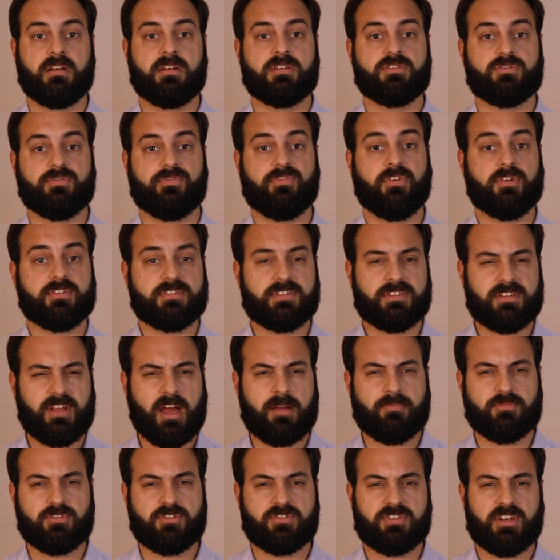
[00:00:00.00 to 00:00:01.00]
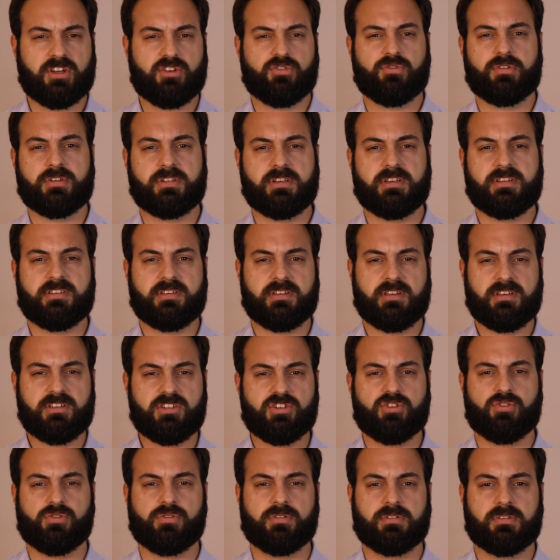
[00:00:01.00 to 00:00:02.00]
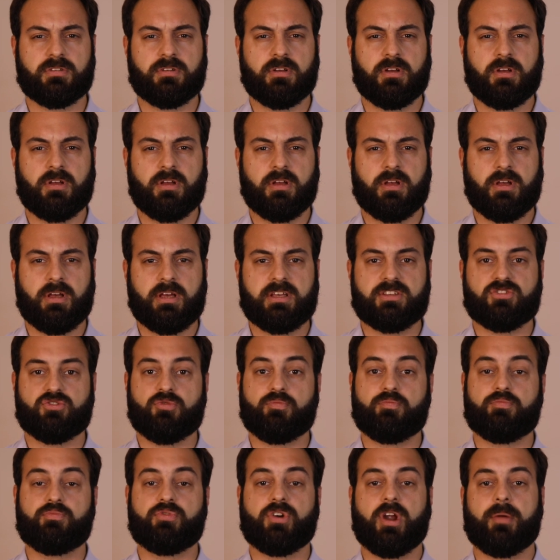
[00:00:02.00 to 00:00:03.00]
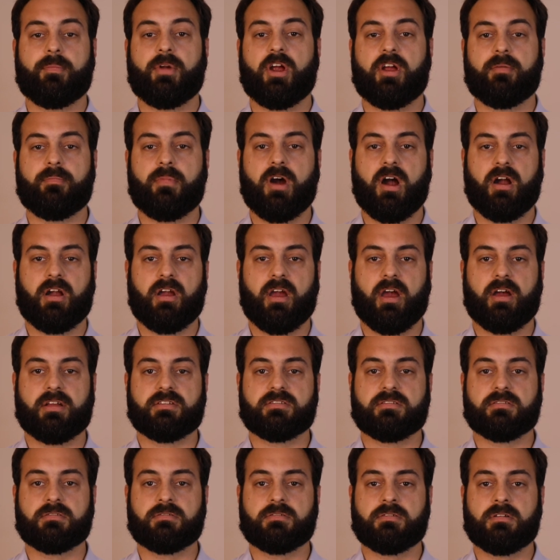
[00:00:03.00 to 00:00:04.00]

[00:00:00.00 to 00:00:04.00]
the first time the security is issued, is the primary market.